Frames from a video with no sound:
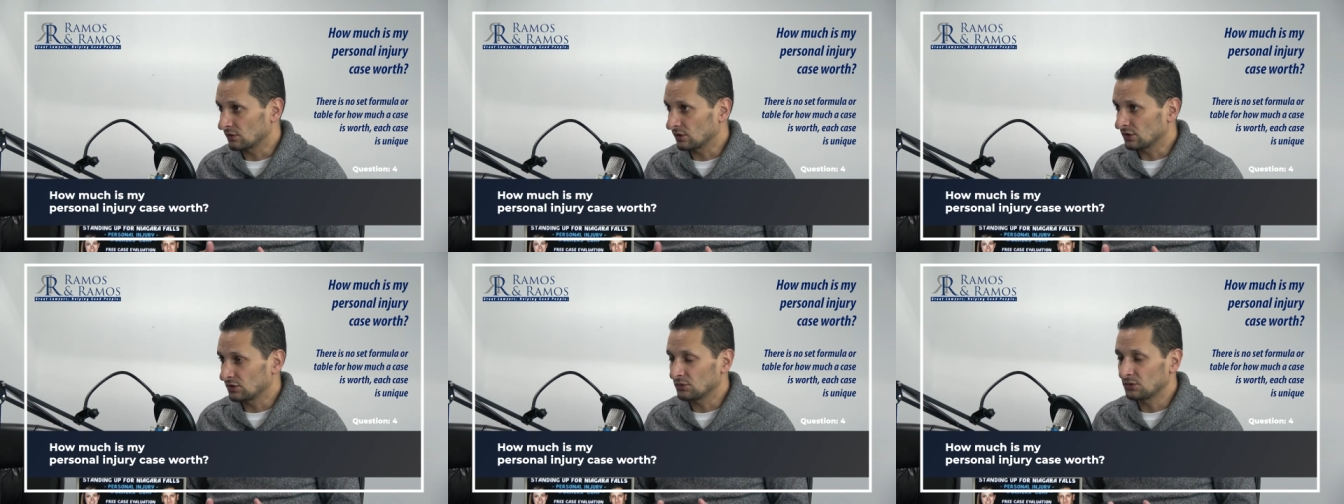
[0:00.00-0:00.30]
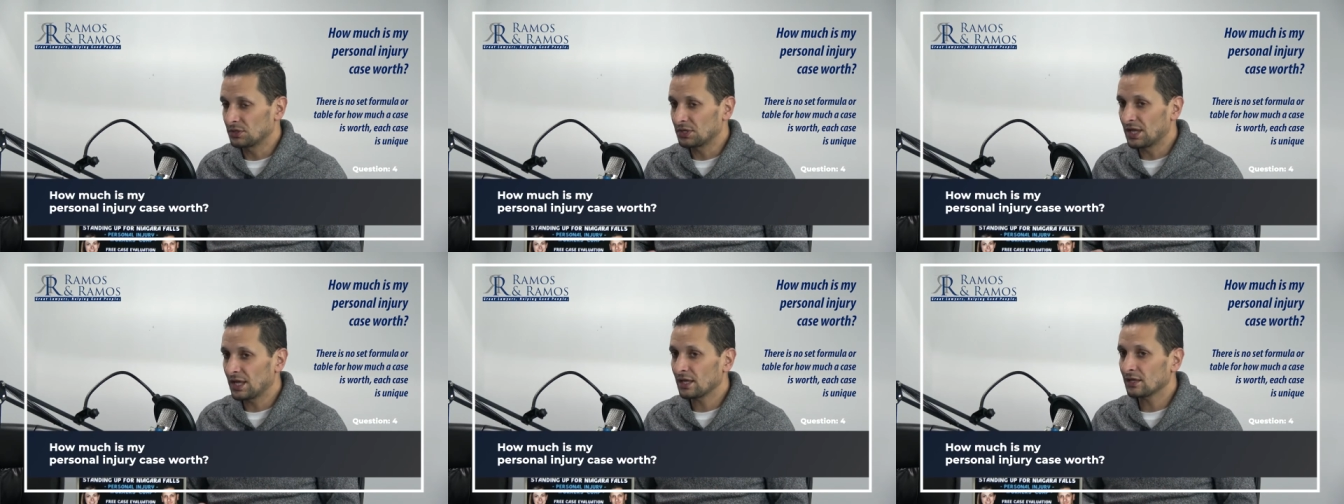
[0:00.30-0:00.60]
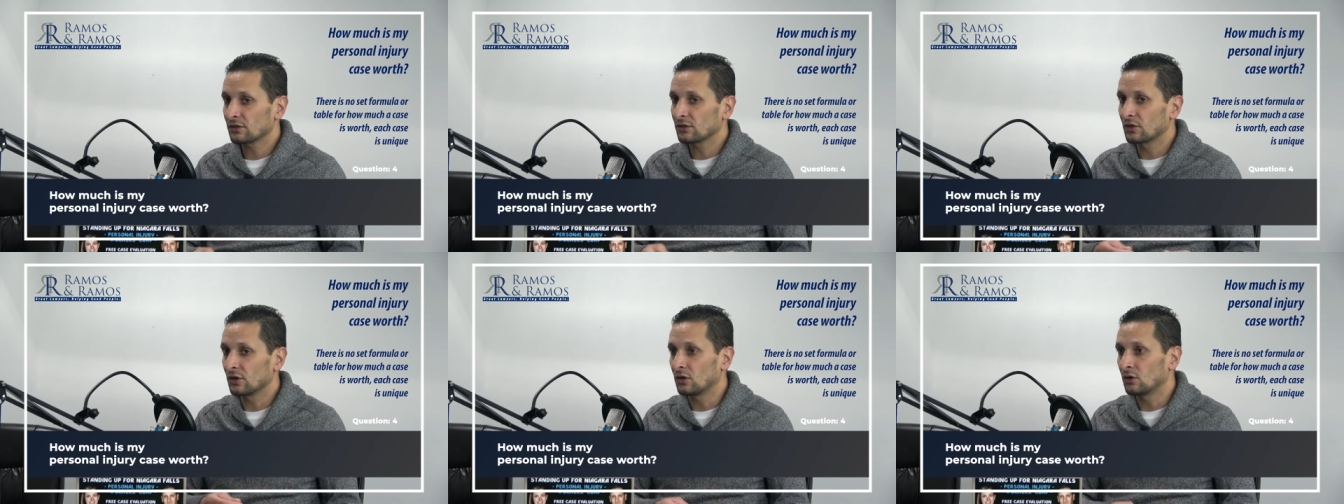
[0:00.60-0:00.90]
Like, you
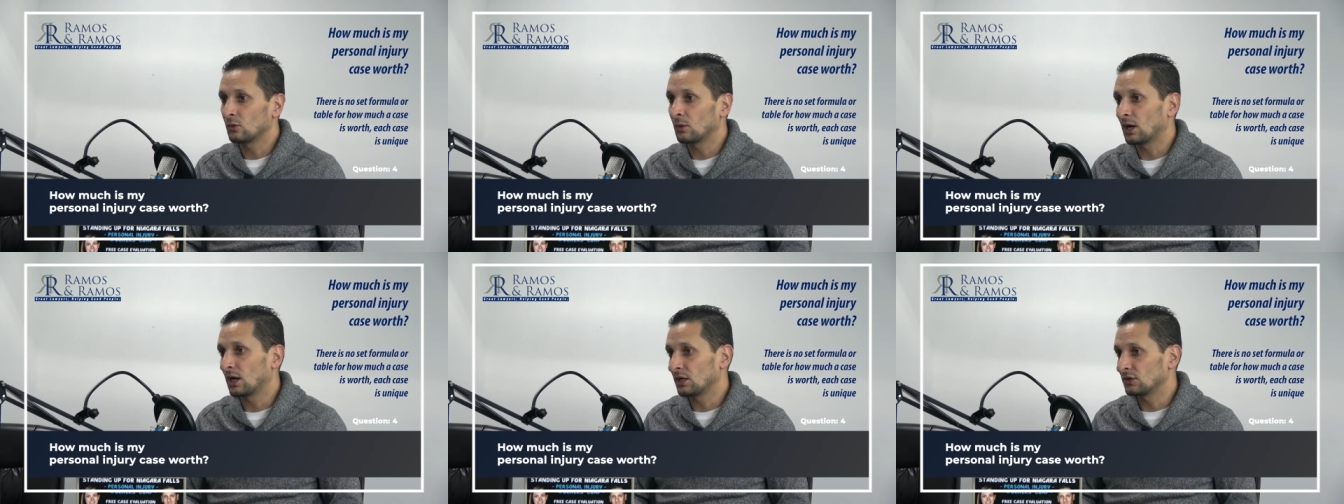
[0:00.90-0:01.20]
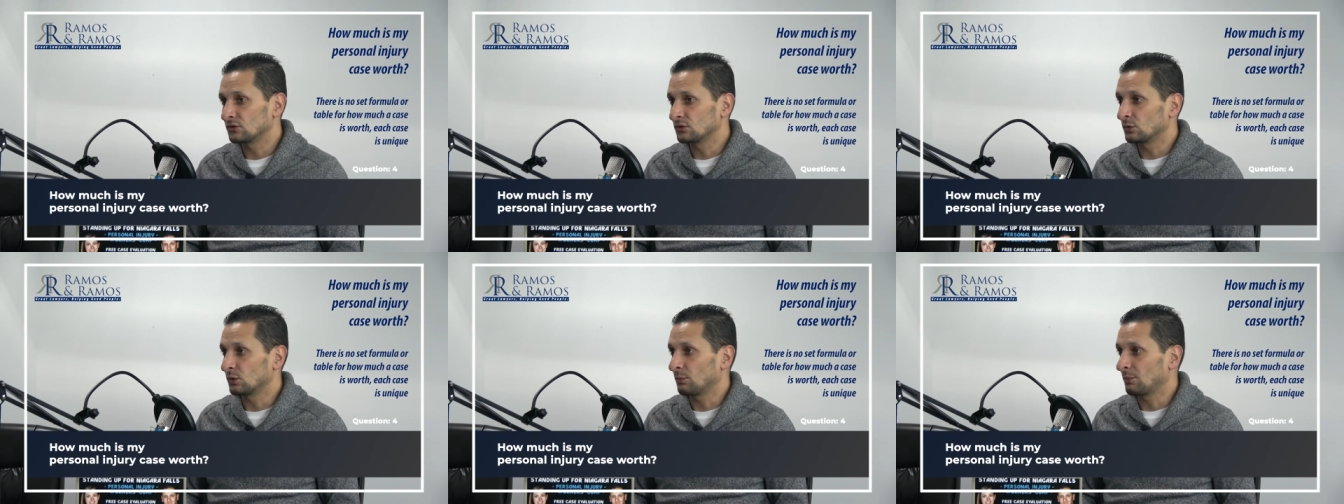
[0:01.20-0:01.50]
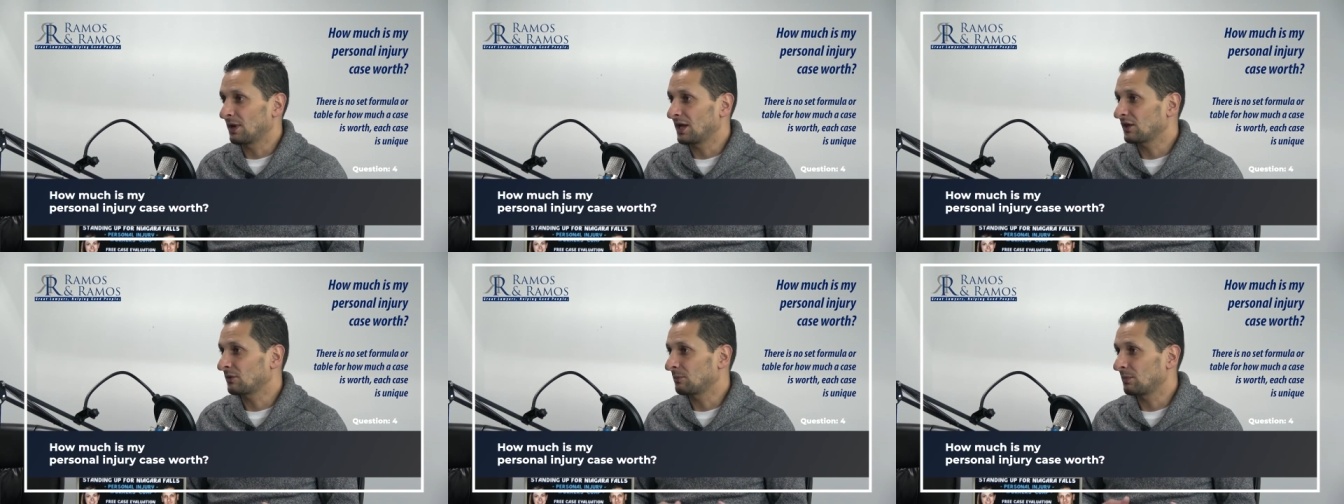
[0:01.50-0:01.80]
can't go on to a
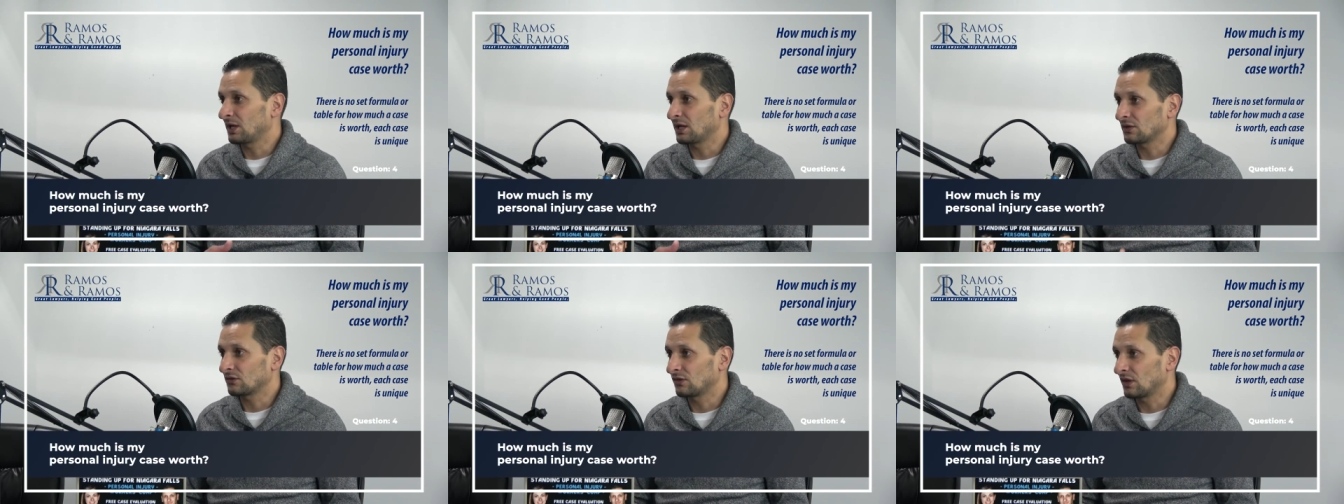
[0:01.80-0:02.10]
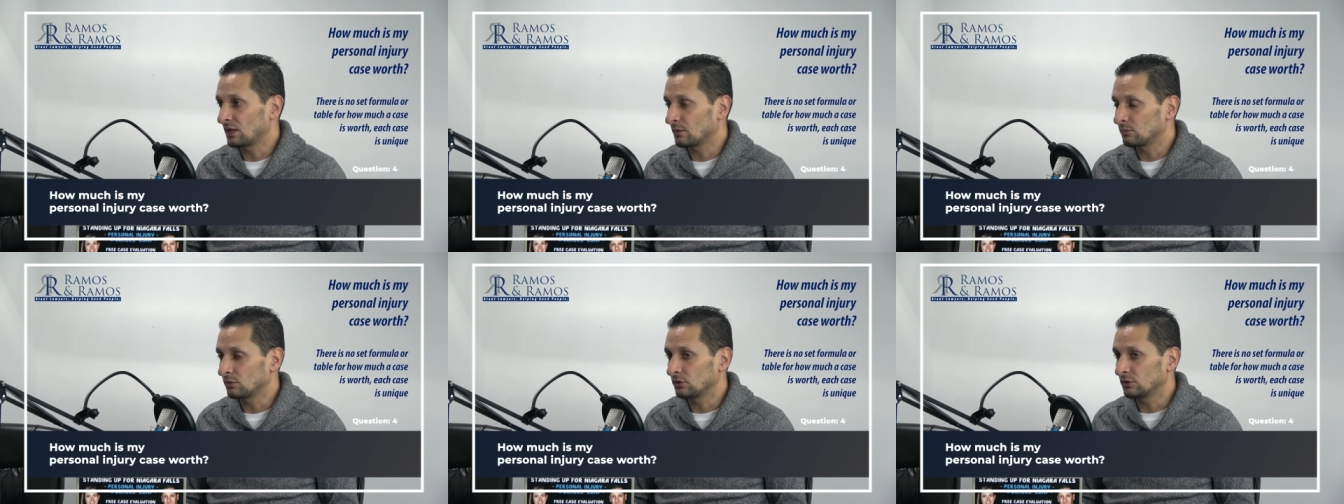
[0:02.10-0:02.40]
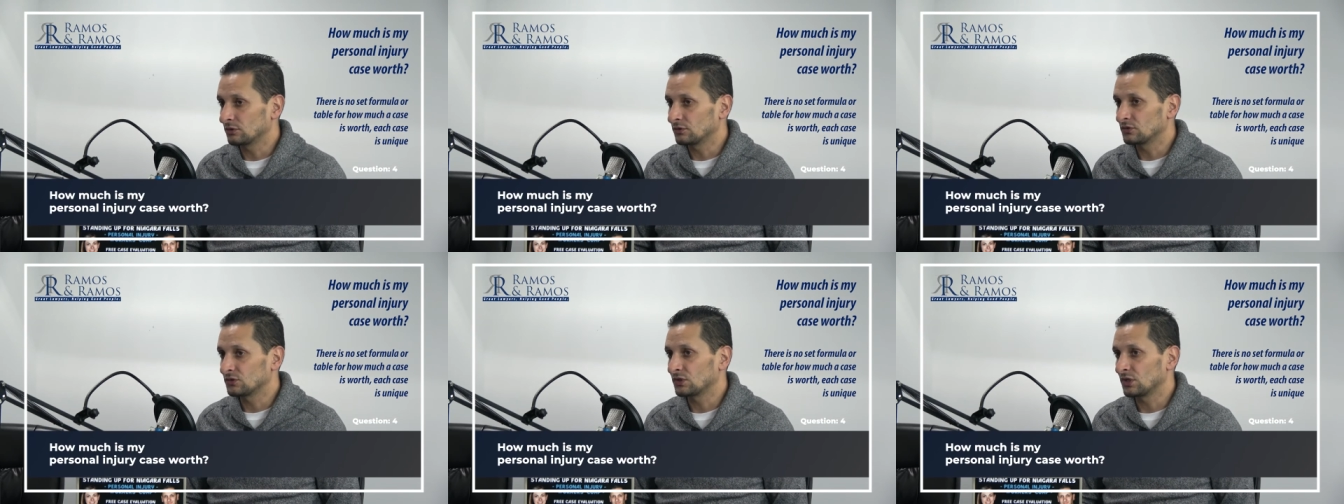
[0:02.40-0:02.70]
mathematic
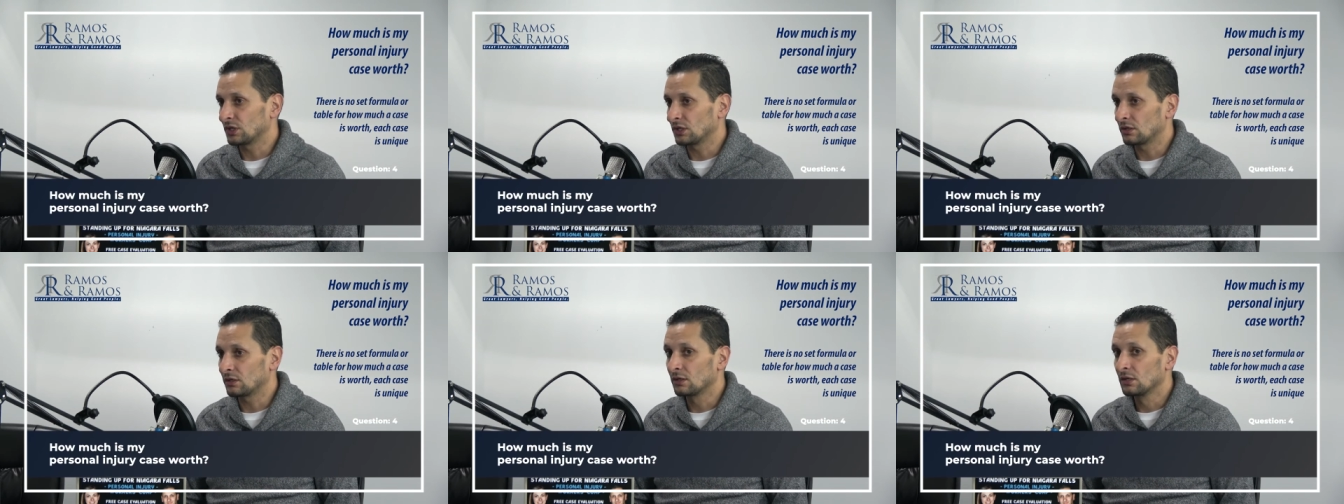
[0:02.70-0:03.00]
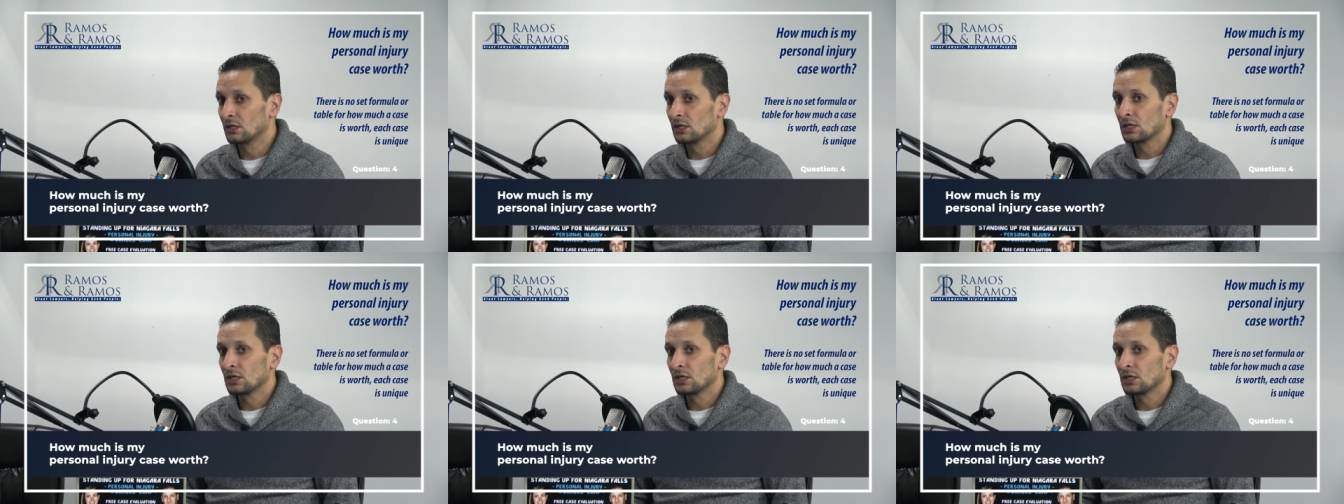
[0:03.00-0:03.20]
table and say,